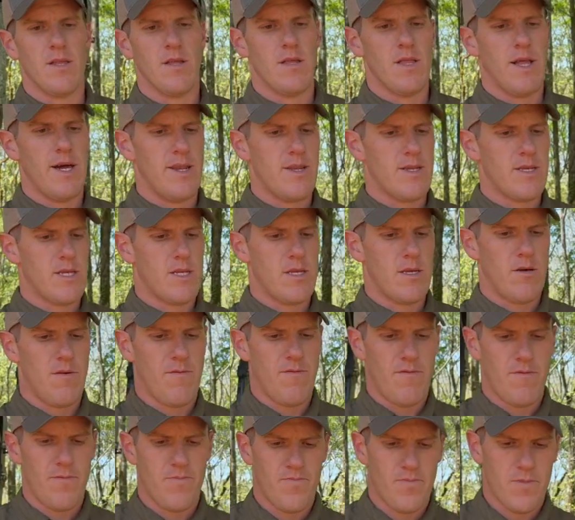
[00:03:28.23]
the light
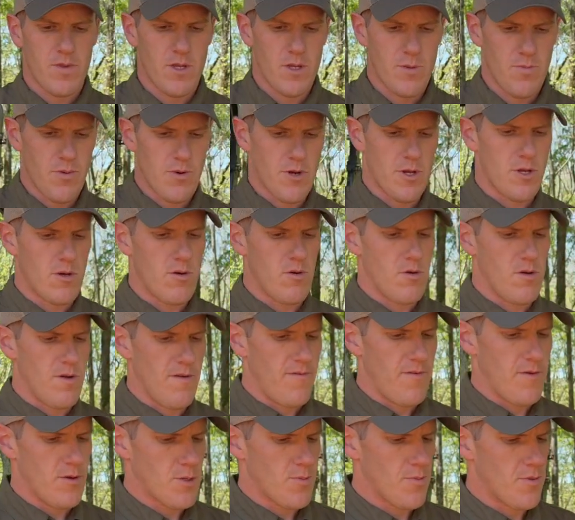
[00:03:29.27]
itself is pretty cool. It
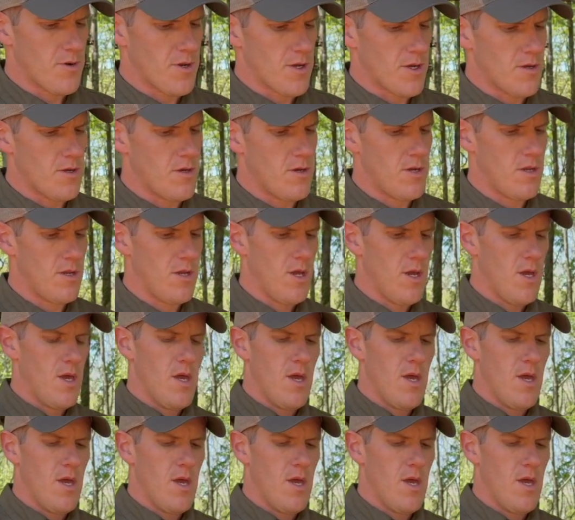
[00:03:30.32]
feels pretty good.